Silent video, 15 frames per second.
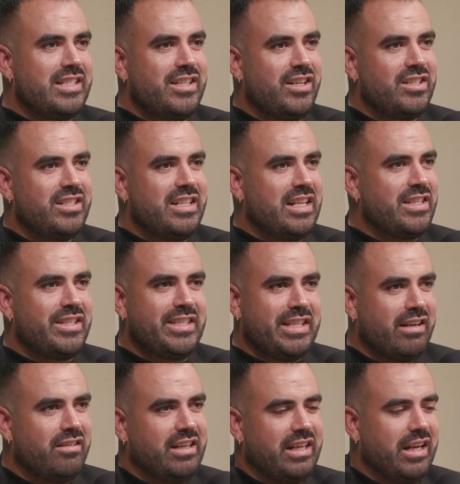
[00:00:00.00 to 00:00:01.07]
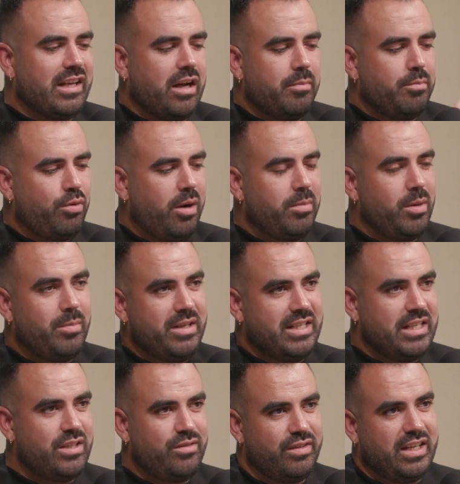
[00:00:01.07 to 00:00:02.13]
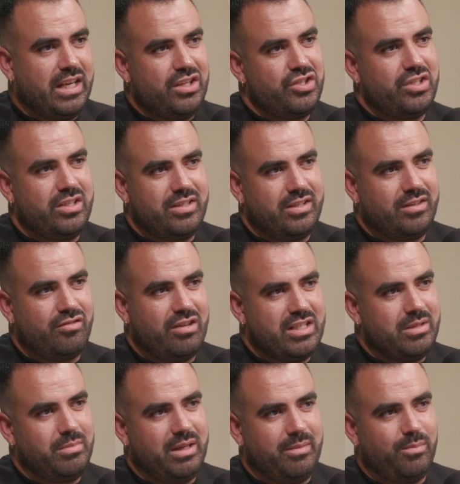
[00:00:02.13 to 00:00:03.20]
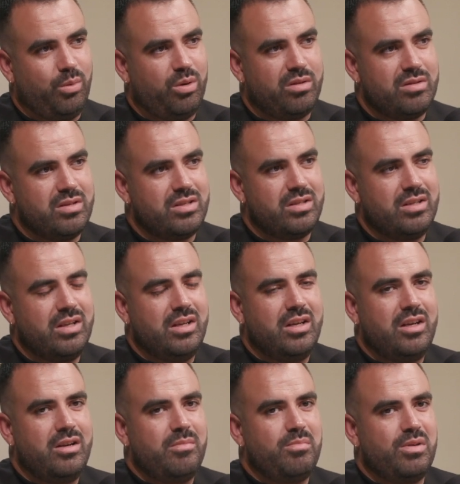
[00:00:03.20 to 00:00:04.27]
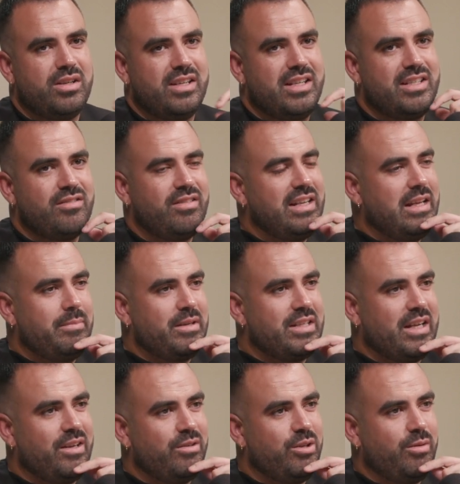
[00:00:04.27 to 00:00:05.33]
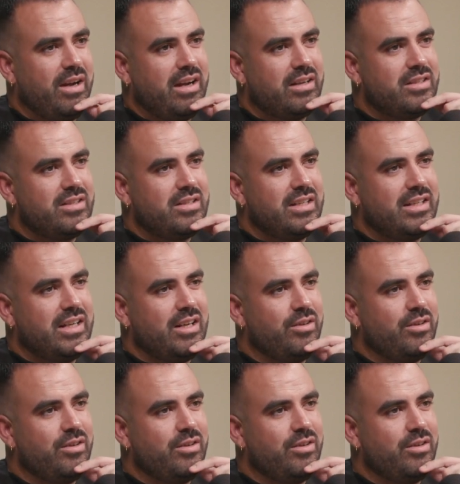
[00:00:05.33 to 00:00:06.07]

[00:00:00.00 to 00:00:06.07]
It's not necessarily, like, problem identification is incredibly important, but it's really about how you act and